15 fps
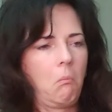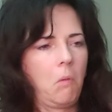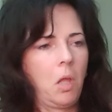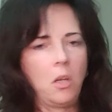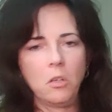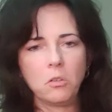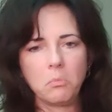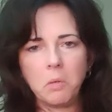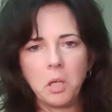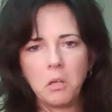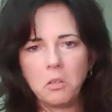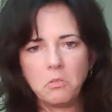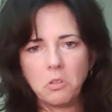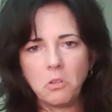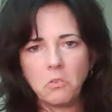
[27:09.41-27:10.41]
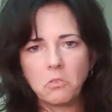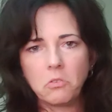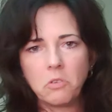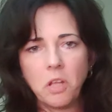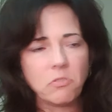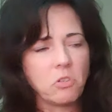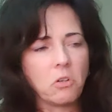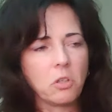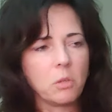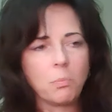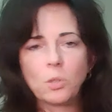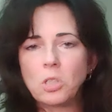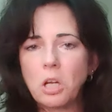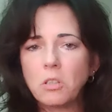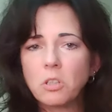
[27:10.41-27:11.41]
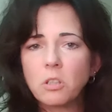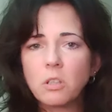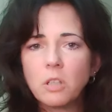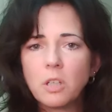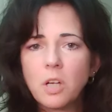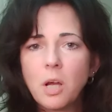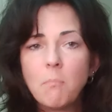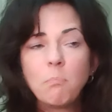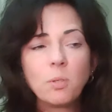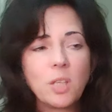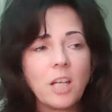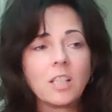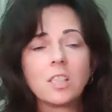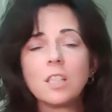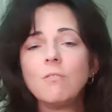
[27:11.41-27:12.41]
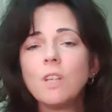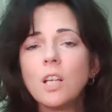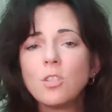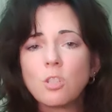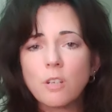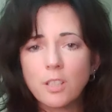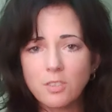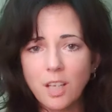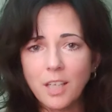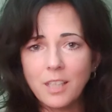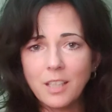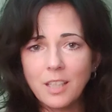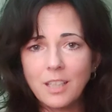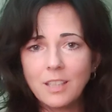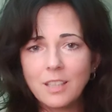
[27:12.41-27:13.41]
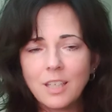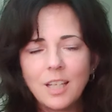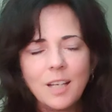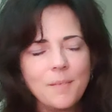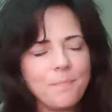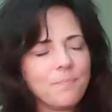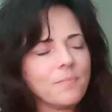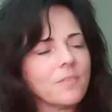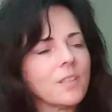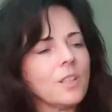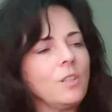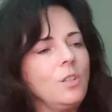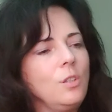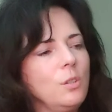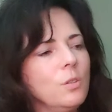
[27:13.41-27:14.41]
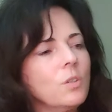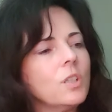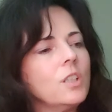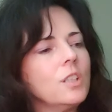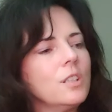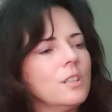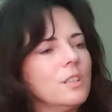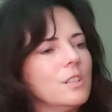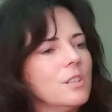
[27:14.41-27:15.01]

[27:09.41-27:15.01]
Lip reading: That doesn't make any sense. That's not going to protect her, but that alleviates your anxiety. You can